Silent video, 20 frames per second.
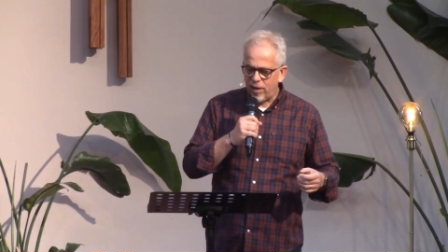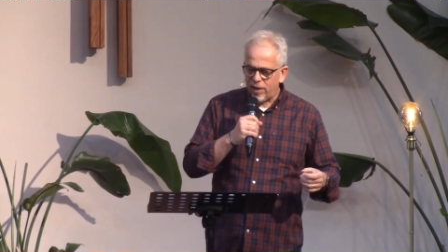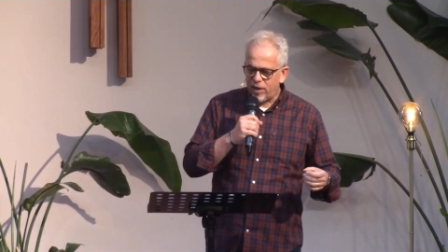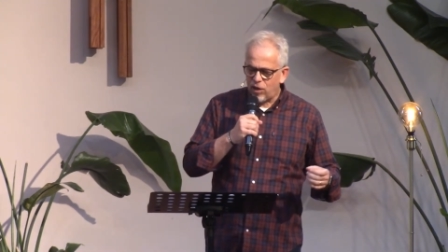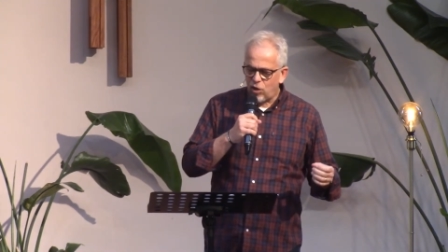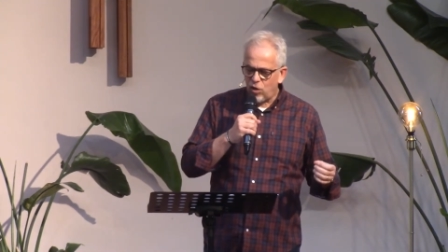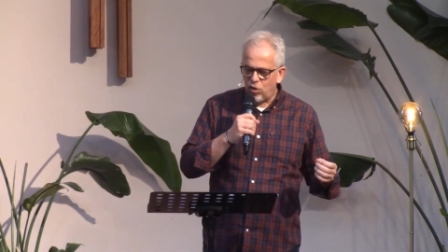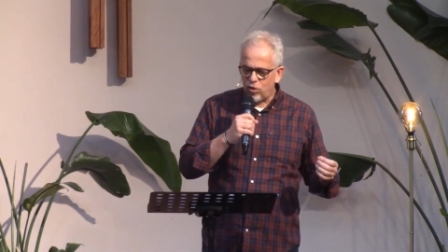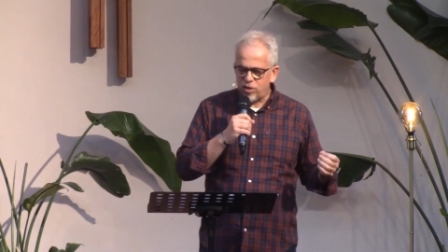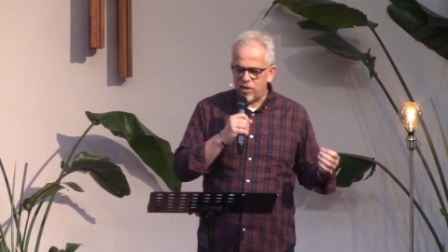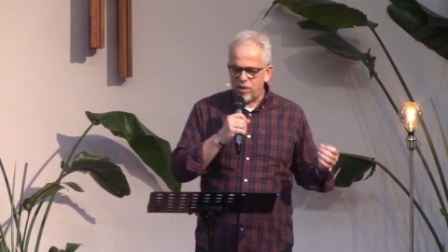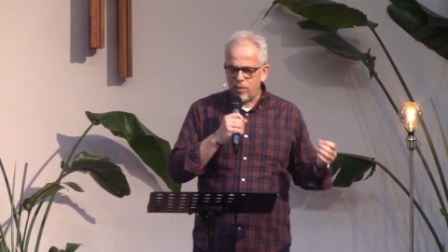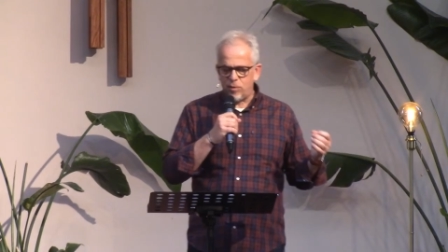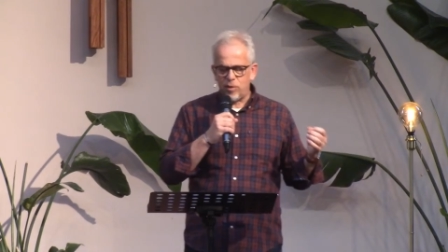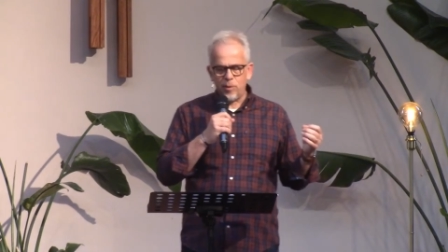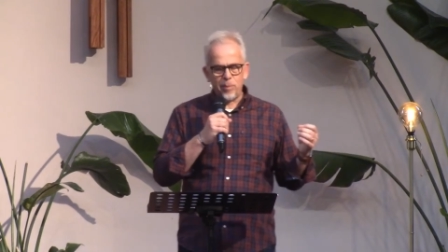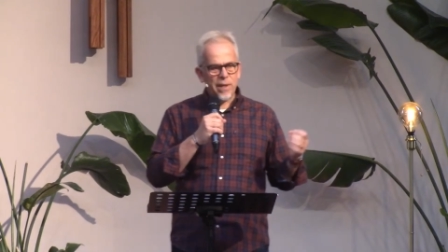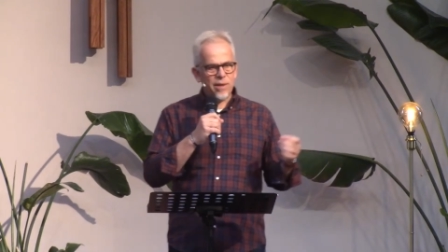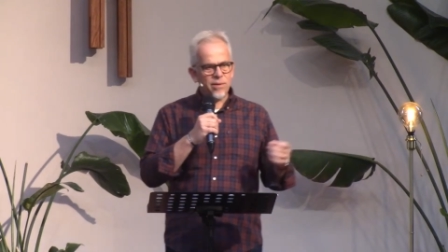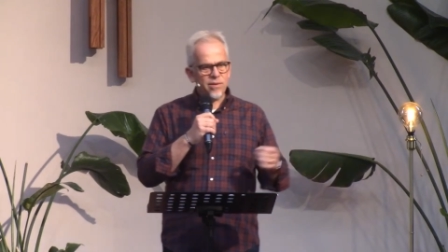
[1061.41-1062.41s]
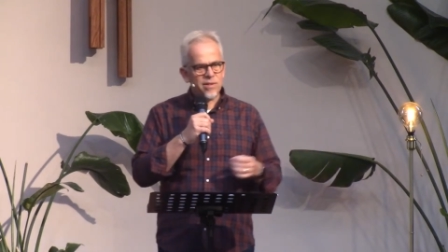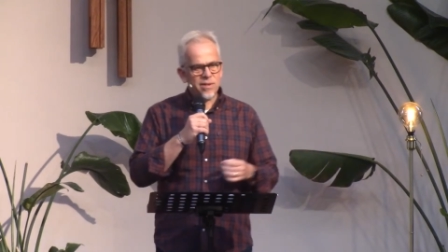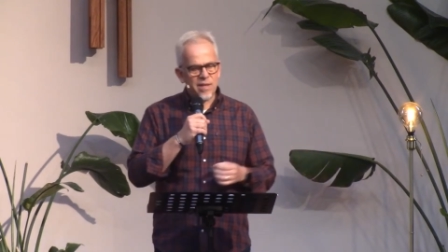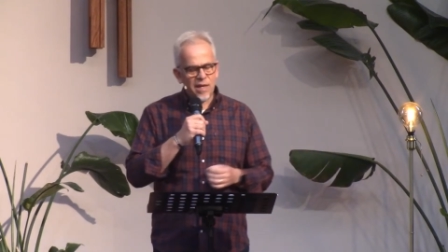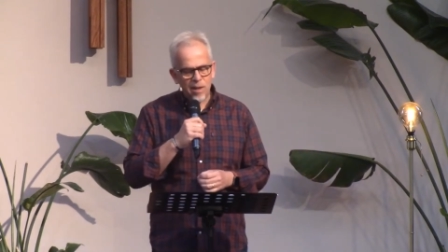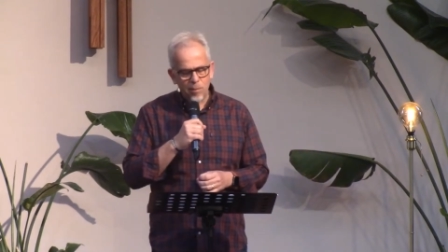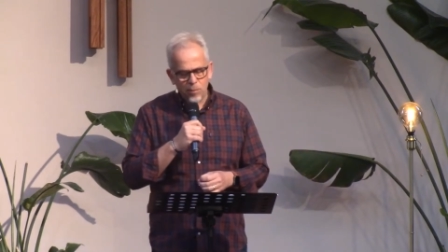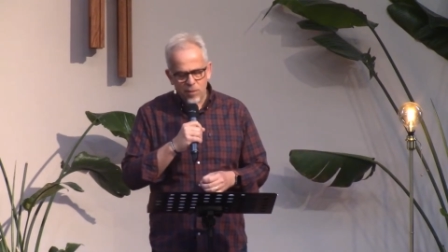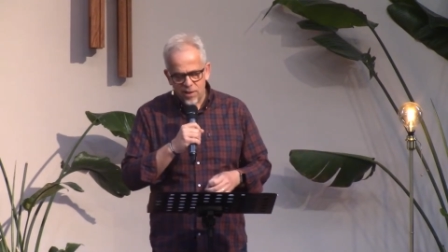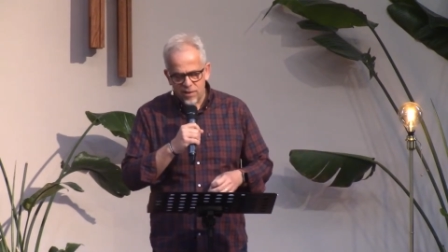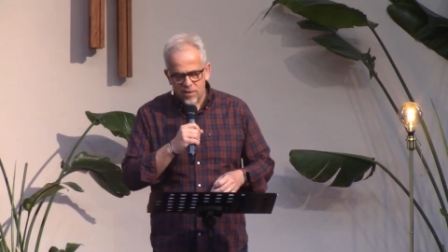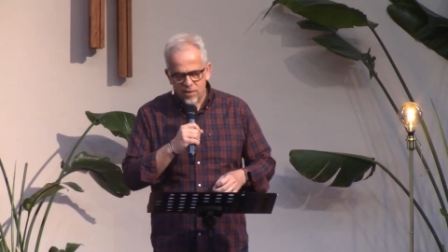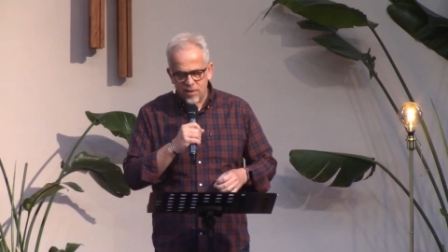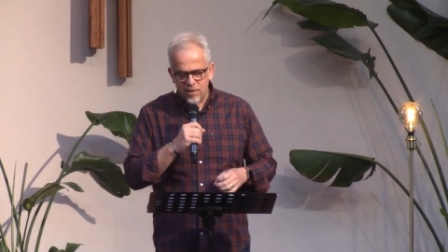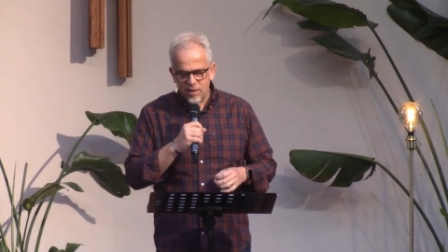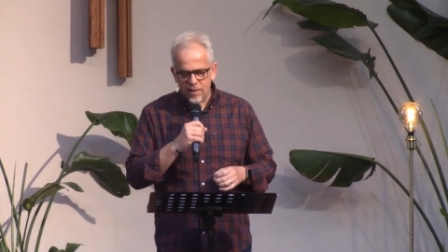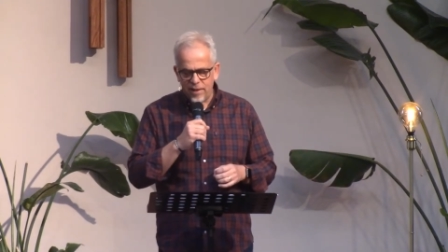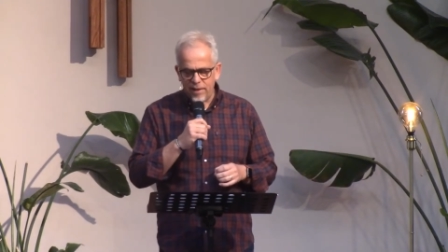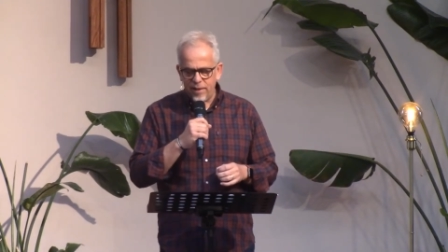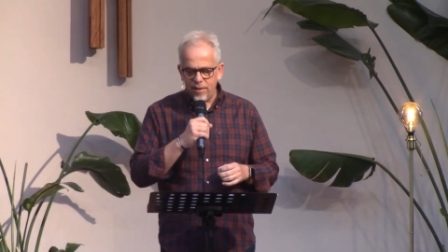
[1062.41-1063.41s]
I gossiped about Sam
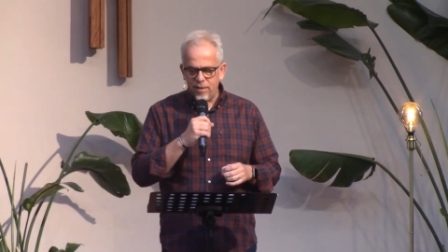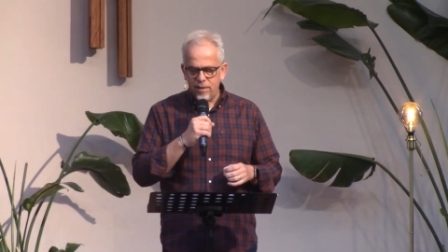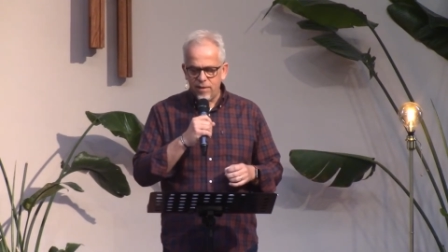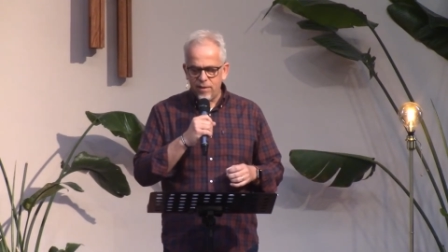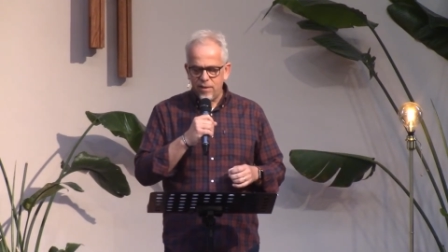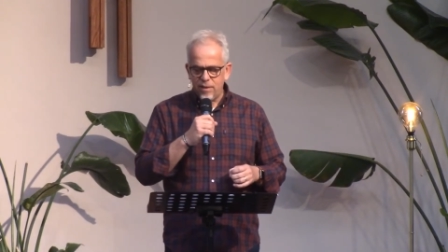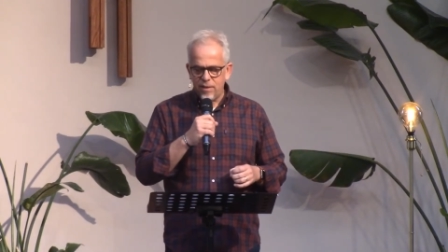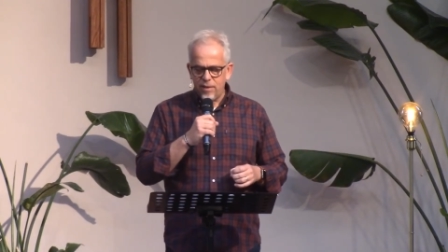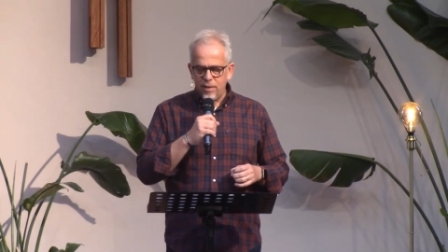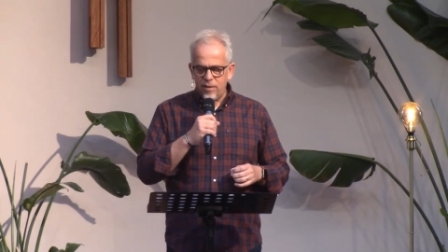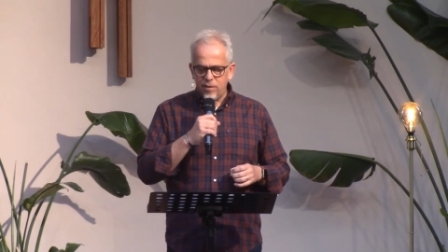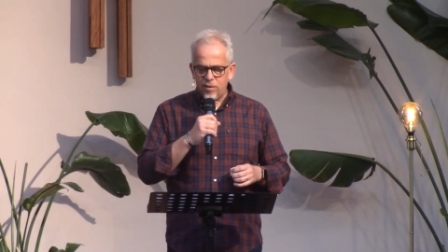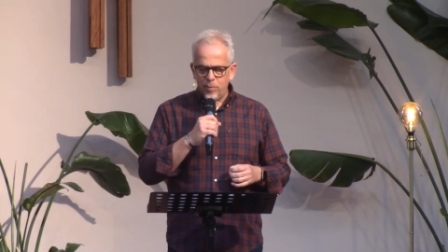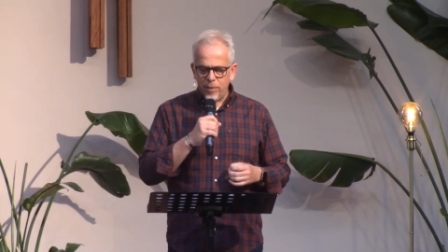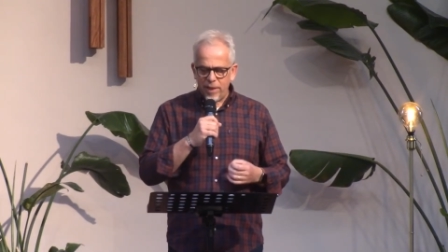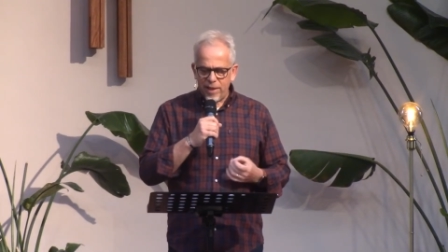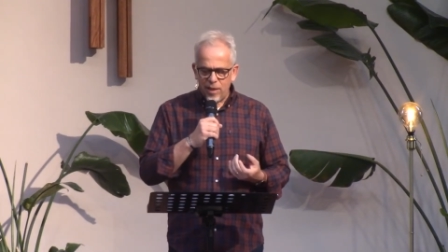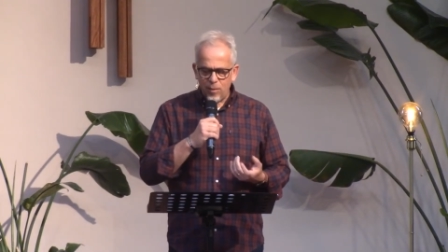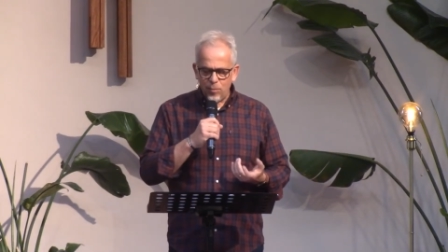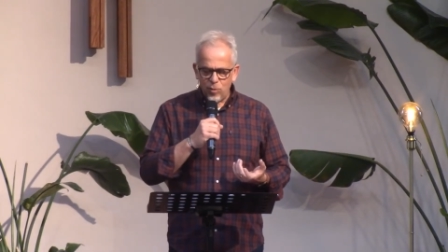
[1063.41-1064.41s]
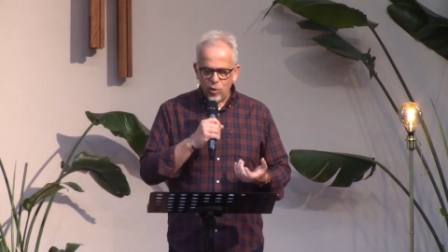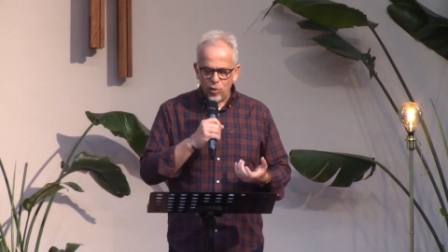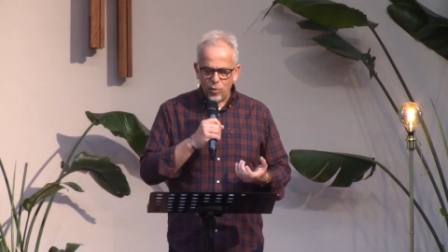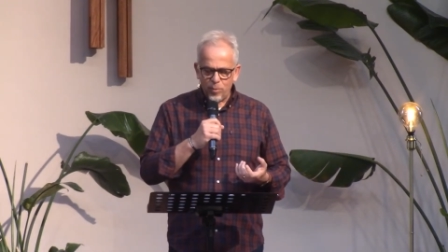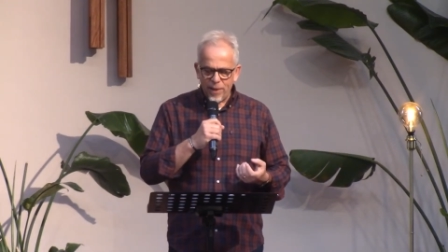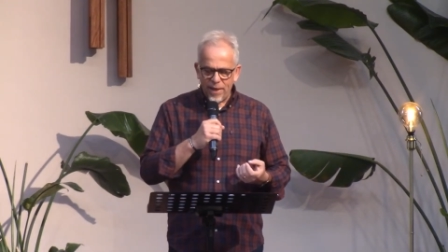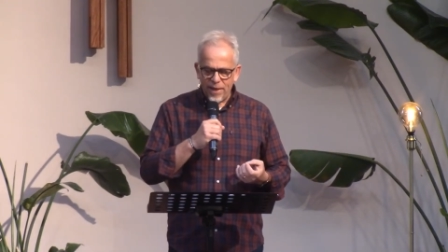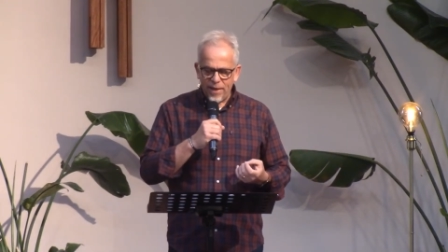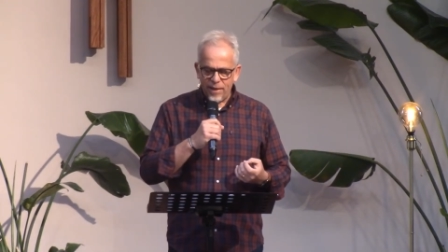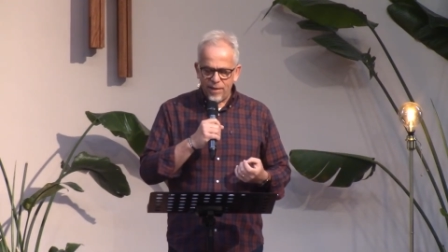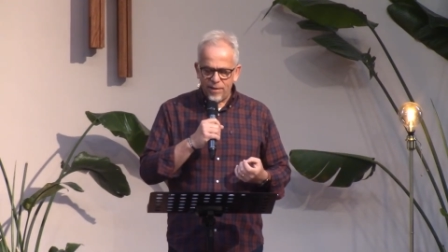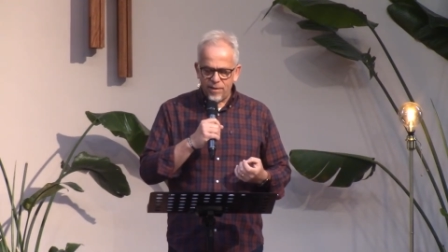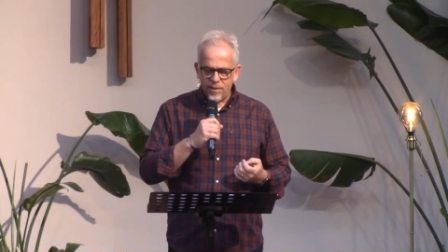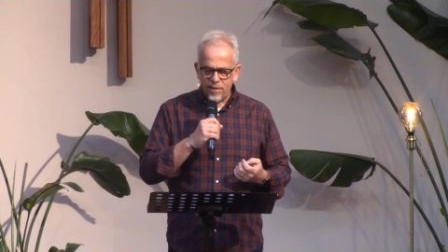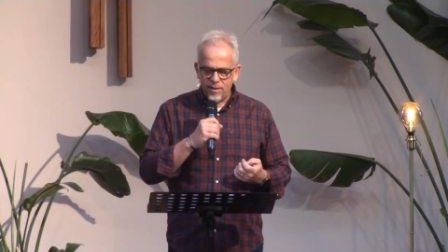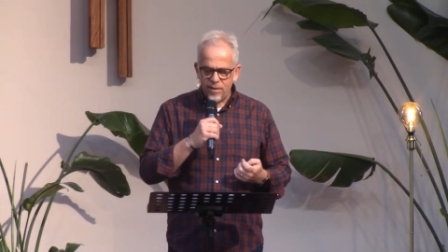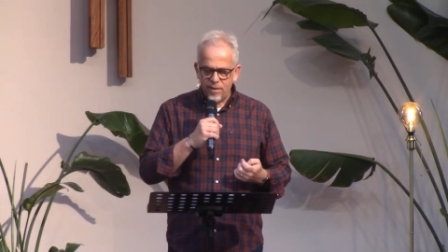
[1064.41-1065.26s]
yesterday to make him look bad.